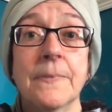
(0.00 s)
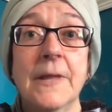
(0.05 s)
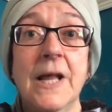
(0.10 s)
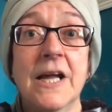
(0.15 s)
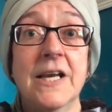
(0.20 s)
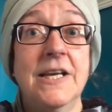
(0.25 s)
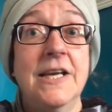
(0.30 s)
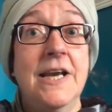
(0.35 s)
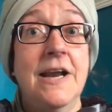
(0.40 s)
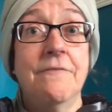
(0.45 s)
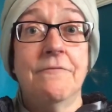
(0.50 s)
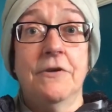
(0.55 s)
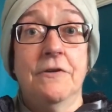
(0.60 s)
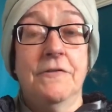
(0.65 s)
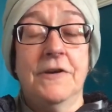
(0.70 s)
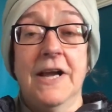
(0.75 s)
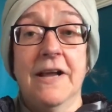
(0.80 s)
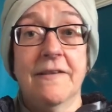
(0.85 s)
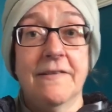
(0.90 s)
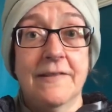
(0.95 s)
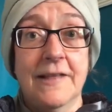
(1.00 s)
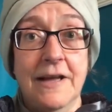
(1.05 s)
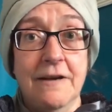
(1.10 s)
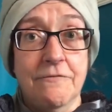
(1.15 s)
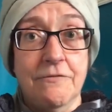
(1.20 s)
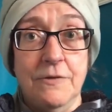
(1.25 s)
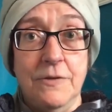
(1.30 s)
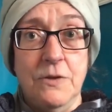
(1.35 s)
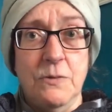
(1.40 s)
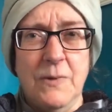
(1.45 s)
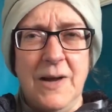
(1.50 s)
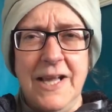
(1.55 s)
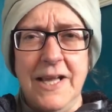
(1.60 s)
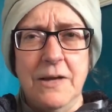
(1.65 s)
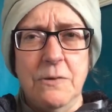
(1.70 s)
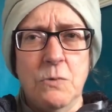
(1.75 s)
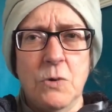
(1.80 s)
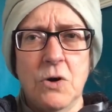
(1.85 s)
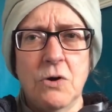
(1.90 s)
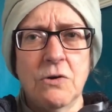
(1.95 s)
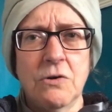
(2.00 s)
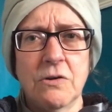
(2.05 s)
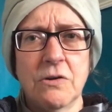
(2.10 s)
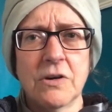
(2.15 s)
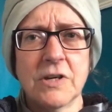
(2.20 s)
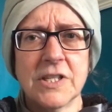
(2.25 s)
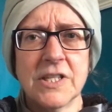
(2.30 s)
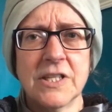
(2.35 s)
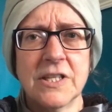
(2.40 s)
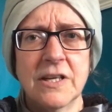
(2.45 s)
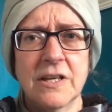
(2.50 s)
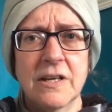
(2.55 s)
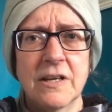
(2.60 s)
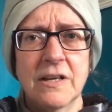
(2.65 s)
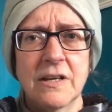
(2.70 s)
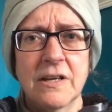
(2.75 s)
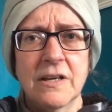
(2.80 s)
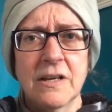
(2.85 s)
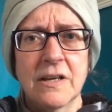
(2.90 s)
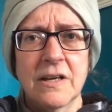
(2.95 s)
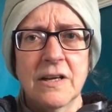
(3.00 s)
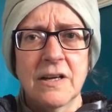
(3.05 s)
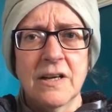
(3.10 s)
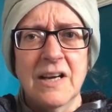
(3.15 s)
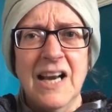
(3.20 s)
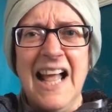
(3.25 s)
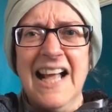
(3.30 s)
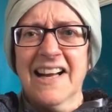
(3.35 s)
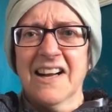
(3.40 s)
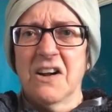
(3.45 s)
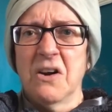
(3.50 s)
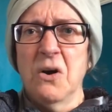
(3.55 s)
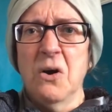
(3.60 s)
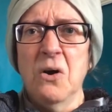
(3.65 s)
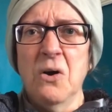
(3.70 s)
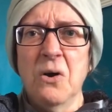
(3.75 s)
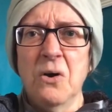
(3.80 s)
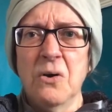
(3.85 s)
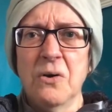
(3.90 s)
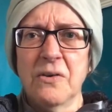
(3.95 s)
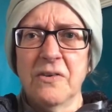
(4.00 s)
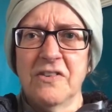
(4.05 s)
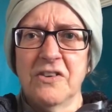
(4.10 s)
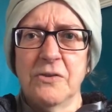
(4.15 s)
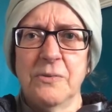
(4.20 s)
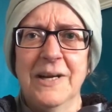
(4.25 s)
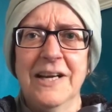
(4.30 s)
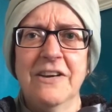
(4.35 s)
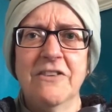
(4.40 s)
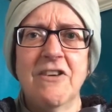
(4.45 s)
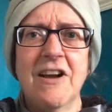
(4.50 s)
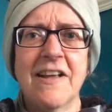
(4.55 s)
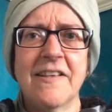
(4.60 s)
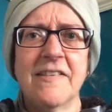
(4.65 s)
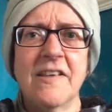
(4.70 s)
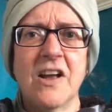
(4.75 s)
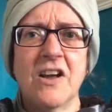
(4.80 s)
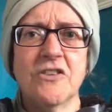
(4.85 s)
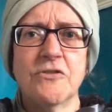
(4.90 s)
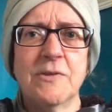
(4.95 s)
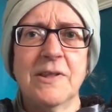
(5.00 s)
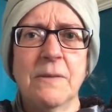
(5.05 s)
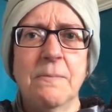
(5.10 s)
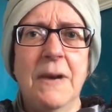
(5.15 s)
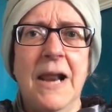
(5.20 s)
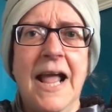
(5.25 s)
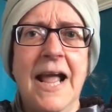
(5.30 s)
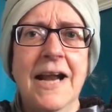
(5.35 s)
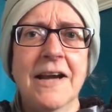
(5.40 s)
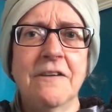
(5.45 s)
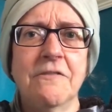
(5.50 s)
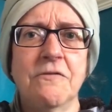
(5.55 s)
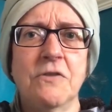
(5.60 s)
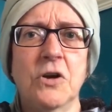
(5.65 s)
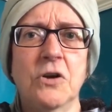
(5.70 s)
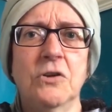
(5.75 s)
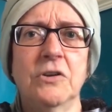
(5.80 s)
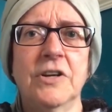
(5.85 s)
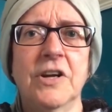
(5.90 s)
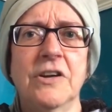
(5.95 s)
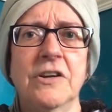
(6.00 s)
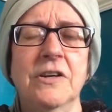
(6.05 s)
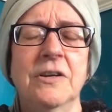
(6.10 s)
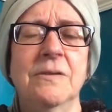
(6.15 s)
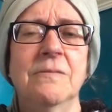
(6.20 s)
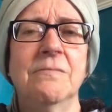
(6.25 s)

I'd never have guessed that from the way he walks. Like a horse doing dressage with a blindfold on.